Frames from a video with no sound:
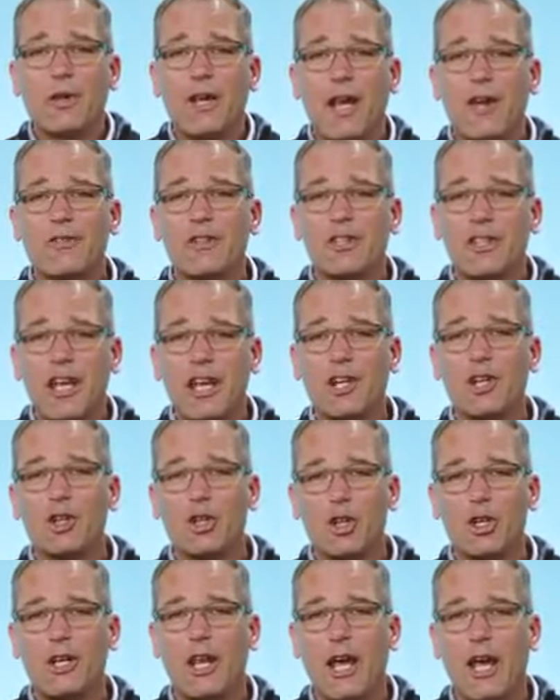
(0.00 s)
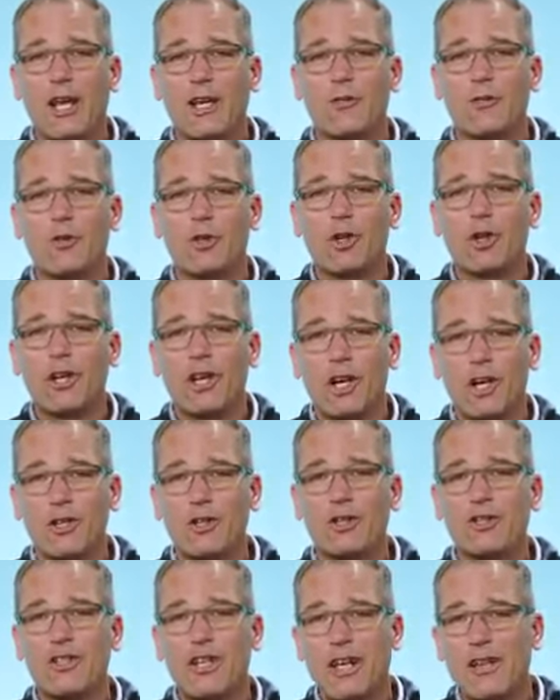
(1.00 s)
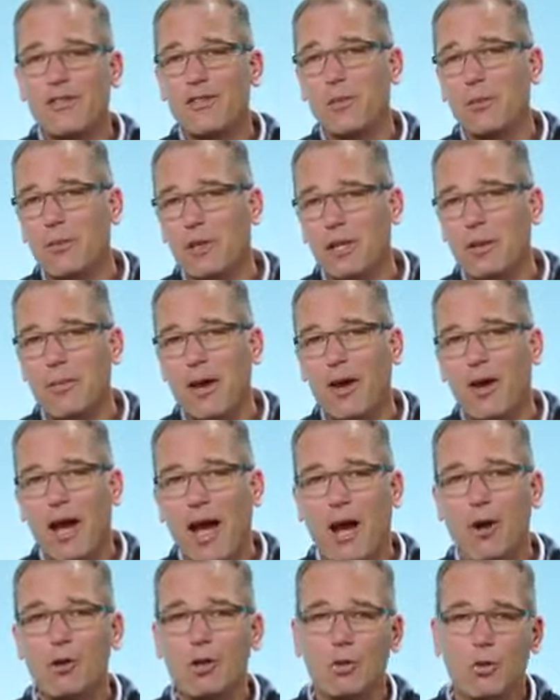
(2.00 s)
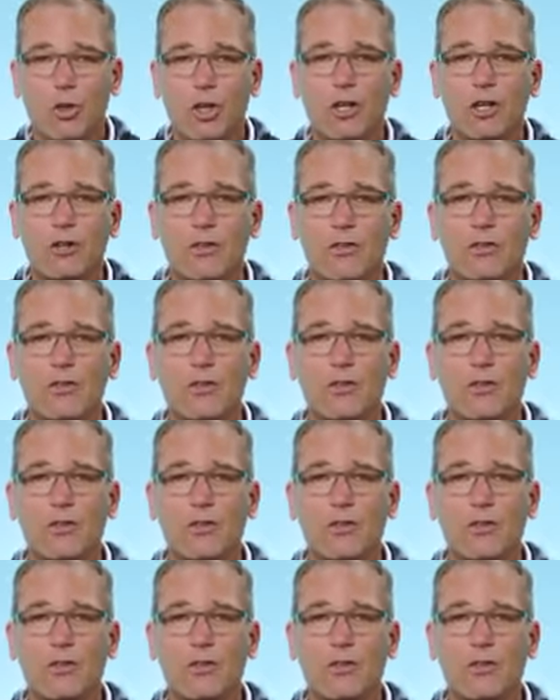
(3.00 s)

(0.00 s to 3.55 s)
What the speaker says: we have to take a look at if we're going to understand something about how it works.